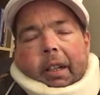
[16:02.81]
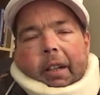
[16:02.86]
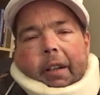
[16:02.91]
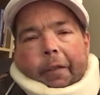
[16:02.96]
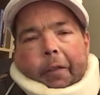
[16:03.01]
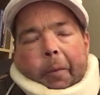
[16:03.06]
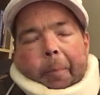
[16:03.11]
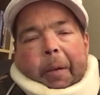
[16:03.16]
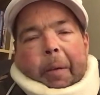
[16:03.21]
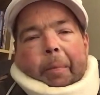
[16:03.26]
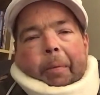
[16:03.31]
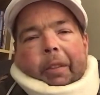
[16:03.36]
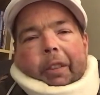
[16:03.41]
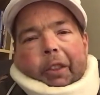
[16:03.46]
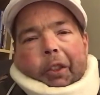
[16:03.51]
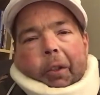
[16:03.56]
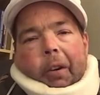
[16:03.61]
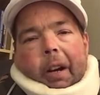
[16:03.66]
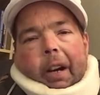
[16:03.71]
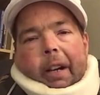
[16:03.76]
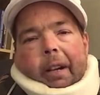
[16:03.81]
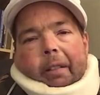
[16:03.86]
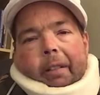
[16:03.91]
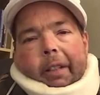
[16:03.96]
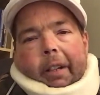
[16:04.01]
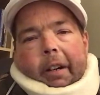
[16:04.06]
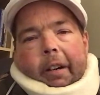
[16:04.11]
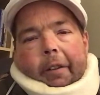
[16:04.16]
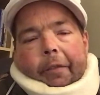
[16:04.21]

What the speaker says: for people to try out there.